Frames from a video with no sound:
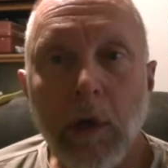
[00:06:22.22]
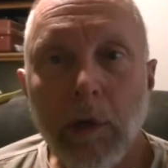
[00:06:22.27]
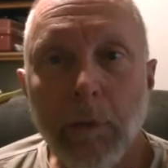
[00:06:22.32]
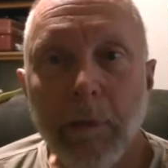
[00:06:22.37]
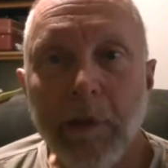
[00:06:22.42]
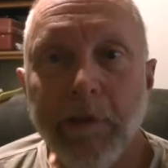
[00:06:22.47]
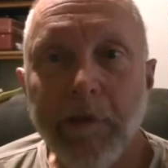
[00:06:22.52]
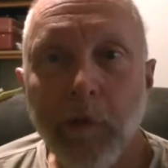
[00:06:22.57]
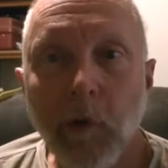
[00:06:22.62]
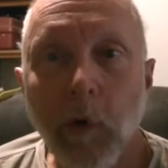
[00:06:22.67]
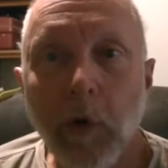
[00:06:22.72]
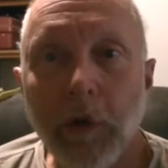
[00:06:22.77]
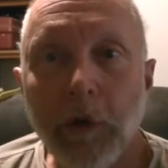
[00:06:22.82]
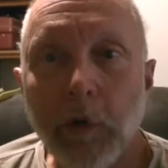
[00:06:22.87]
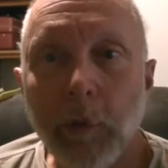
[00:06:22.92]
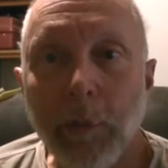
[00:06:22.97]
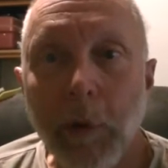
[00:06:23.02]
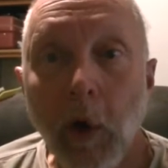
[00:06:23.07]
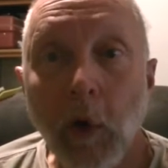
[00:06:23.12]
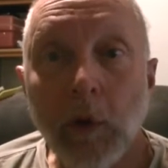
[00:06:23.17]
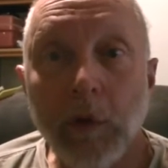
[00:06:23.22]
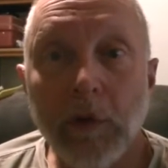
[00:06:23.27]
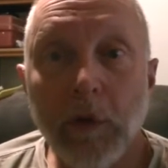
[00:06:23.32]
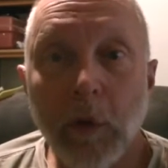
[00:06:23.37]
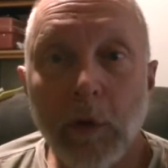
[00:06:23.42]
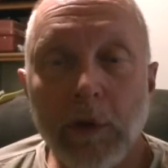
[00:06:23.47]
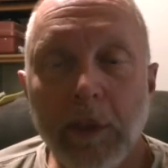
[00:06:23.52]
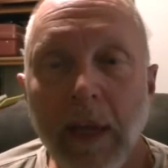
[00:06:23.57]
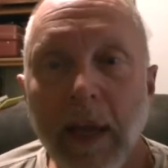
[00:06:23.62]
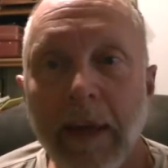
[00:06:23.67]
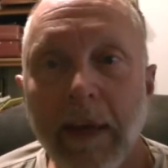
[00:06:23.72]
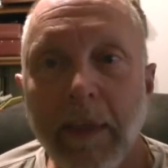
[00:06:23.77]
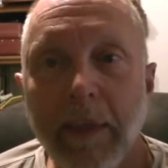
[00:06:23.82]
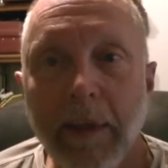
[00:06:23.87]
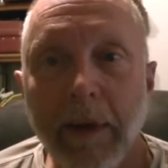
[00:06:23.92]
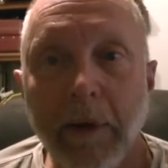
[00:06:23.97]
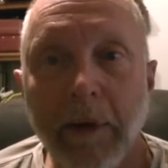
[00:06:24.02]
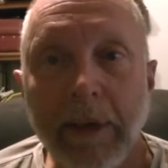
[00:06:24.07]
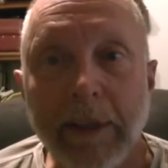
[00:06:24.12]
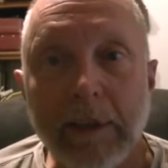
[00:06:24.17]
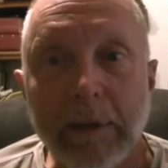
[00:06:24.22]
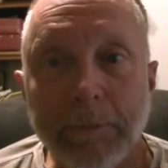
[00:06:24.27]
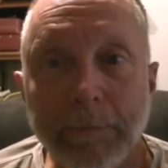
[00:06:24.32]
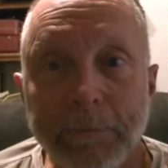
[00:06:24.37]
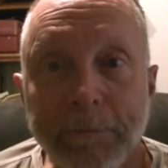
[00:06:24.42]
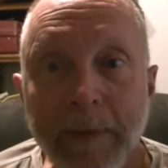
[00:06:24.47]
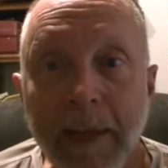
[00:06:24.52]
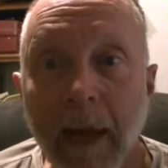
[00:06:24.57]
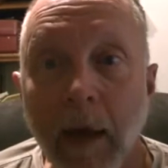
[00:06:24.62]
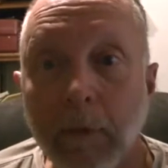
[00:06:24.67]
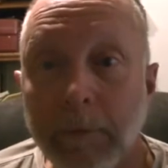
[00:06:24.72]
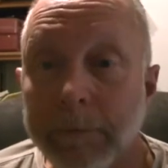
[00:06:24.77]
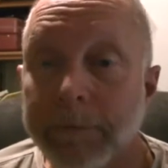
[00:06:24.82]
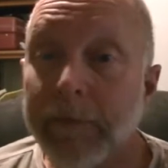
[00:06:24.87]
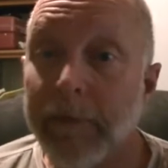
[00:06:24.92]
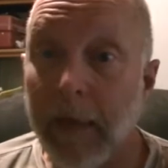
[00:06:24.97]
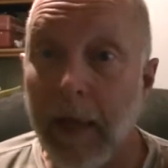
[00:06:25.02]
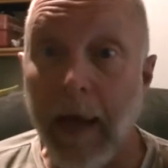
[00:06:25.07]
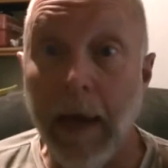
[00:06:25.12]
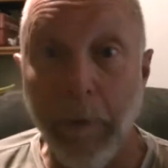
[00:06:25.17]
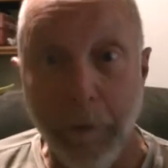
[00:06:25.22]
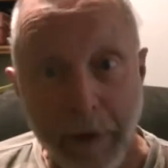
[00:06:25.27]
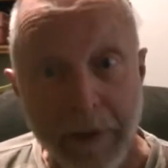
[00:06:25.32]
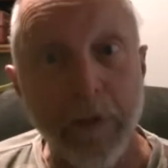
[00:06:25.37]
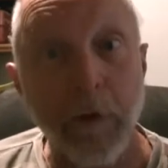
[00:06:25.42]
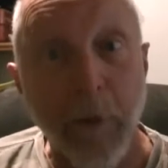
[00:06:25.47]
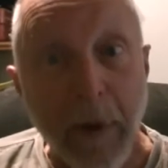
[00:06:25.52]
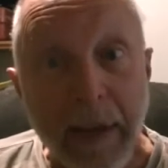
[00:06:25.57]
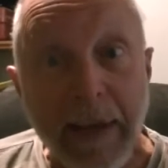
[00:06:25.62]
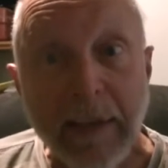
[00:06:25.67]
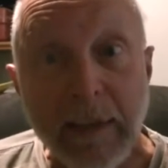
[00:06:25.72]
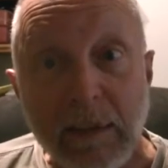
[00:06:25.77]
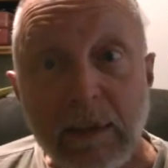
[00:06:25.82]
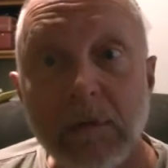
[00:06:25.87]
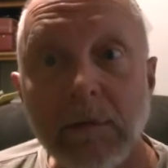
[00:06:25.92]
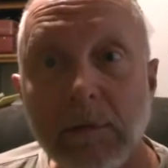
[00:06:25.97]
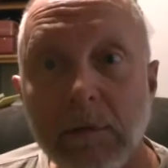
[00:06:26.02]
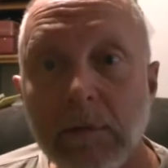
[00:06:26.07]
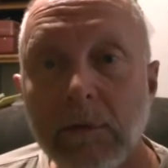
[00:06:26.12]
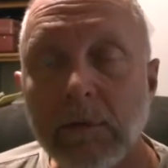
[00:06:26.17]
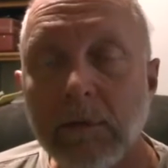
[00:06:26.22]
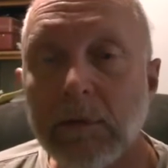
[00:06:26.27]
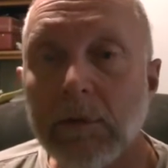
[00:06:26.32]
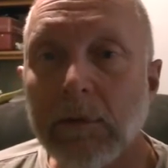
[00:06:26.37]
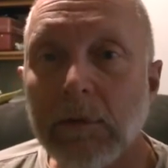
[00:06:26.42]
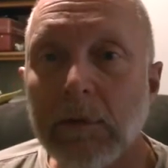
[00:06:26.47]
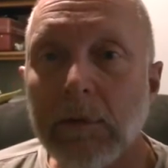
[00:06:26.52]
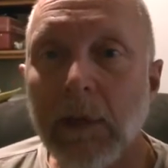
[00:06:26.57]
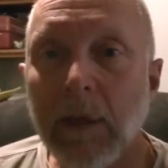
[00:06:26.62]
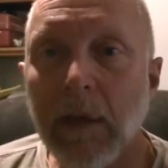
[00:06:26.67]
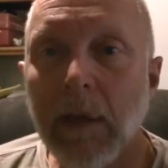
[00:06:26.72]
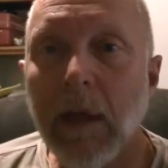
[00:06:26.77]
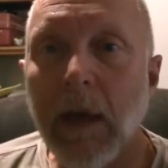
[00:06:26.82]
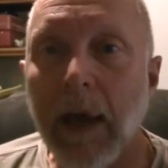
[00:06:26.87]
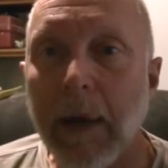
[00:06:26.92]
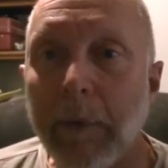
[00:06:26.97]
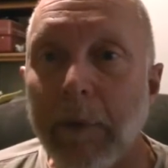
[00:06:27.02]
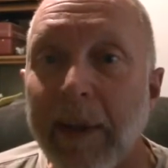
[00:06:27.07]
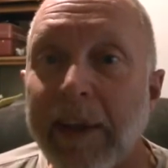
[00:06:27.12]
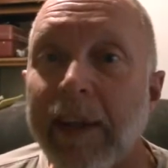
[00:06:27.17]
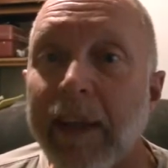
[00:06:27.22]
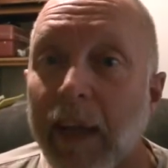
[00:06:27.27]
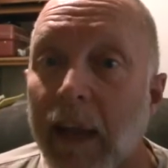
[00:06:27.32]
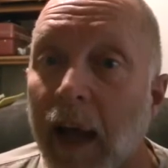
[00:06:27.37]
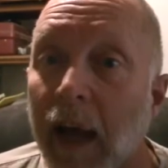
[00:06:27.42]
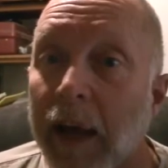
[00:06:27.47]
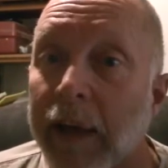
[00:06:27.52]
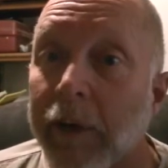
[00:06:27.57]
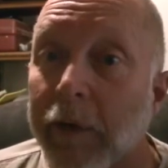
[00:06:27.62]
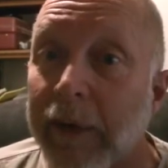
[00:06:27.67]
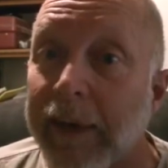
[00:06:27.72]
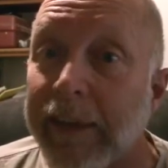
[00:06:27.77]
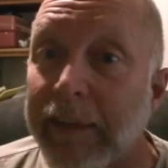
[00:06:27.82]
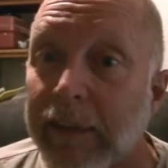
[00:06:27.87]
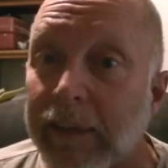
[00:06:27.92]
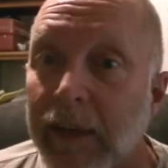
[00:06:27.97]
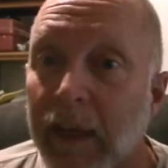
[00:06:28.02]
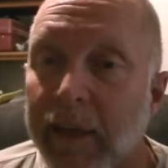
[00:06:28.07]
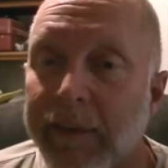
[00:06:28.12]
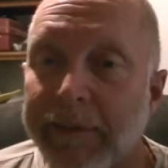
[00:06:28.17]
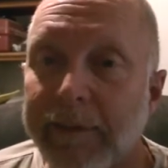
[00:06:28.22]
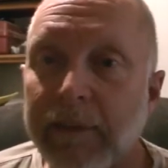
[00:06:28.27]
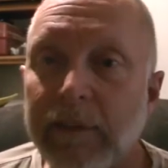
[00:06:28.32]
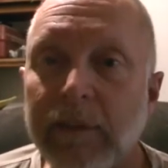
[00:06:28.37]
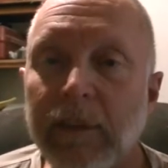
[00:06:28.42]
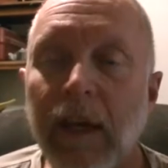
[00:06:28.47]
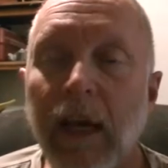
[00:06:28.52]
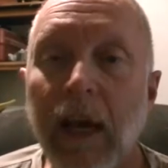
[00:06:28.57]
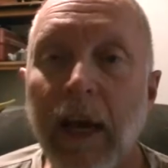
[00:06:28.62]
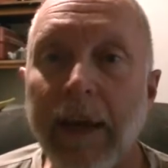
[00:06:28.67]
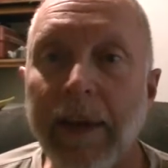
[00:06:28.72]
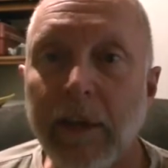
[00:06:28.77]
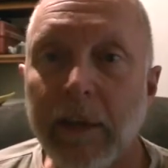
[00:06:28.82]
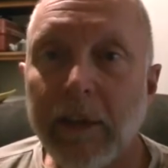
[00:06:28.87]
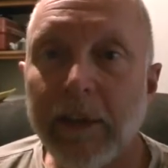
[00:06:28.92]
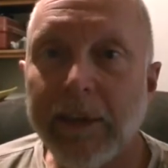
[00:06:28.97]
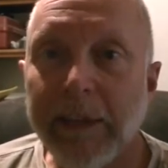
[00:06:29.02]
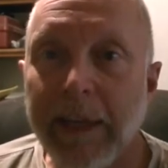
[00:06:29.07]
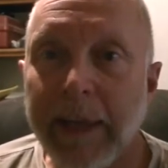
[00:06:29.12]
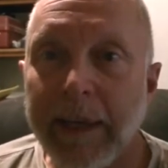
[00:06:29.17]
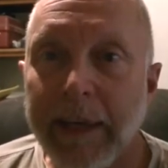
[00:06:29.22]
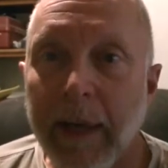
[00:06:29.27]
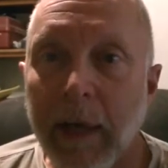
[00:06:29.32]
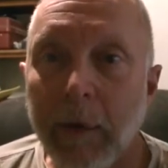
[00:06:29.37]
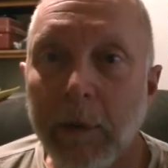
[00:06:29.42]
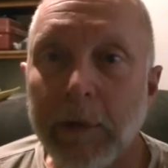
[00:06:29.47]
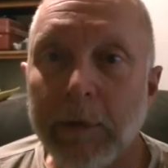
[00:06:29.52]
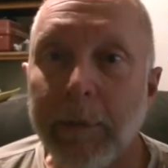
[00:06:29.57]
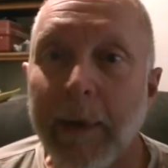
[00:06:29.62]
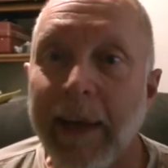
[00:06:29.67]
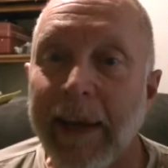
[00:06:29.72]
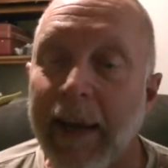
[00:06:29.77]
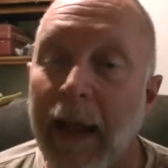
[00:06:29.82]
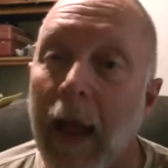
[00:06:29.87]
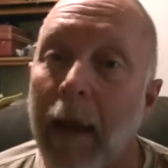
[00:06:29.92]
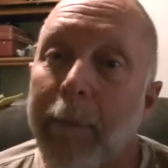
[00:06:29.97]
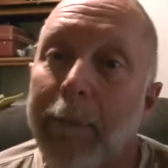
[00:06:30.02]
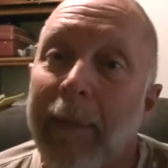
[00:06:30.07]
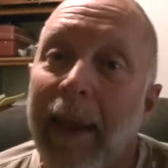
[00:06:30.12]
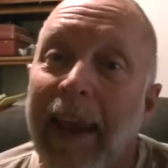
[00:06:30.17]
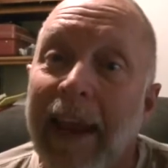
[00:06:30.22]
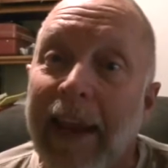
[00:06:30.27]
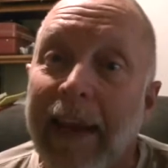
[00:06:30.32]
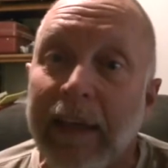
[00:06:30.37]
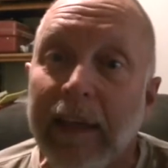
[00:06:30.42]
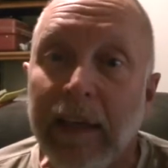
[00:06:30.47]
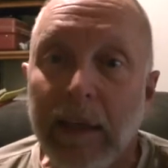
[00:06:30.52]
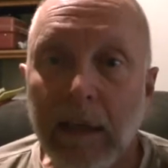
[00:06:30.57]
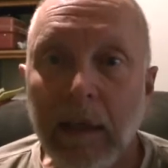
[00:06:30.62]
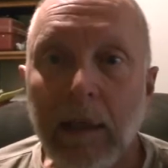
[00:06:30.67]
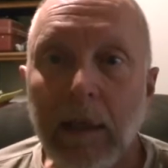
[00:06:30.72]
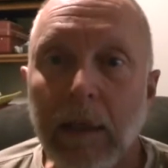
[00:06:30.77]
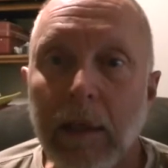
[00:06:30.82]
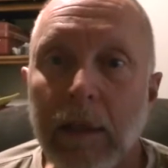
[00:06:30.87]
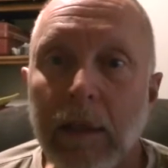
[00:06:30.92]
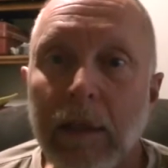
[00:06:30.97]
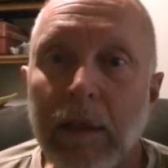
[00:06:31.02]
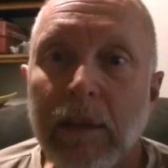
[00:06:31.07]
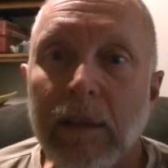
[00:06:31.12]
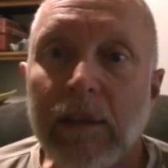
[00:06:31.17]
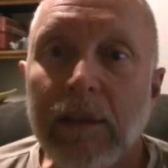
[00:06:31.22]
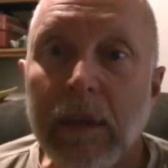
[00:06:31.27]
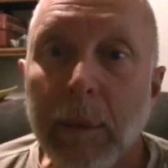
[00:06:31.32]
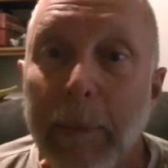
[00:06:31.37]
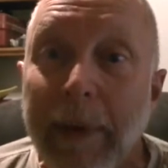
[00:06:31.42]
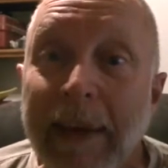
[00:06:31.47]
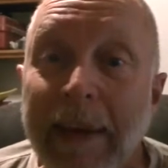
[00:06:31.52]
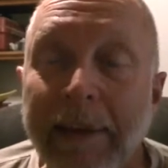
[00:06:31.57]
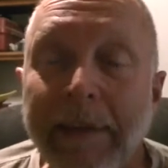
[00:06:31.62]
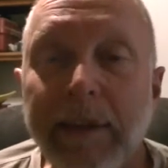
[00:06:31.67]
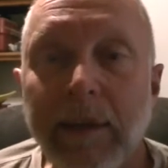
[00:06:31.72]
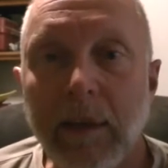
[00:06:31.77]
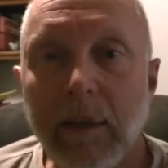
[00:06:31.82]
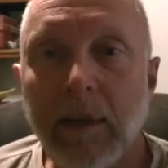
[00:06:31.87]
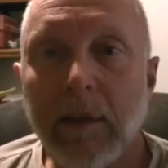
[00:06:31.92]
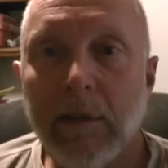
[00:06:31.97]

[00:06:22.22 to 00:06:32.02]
before you post those kind of theories. Now, I read the regs. I read the concrete stuff. I understand how it was made. I made cement